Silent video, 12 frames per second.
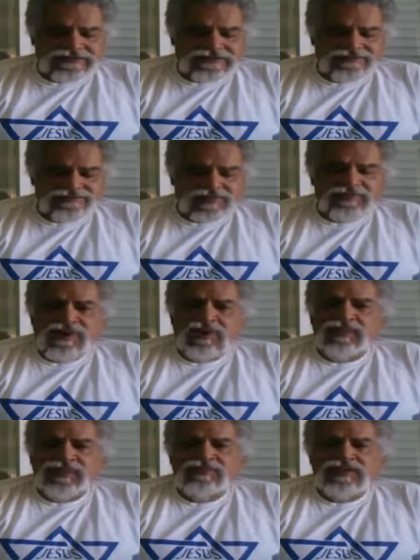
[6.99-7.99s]
and
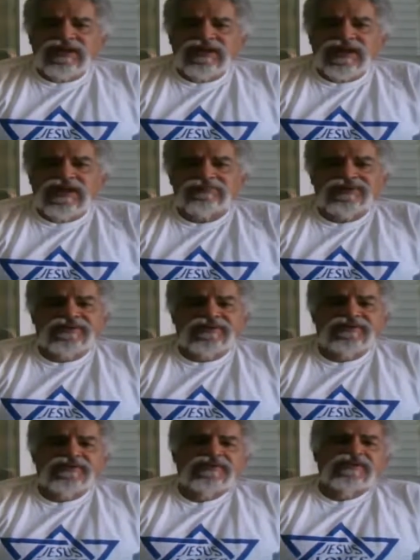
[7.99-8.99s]
about what
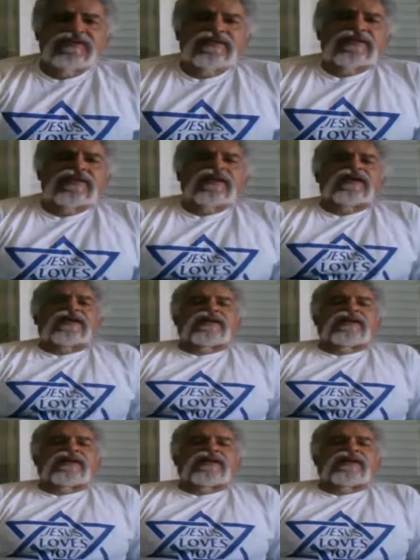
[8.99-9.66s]
really happened.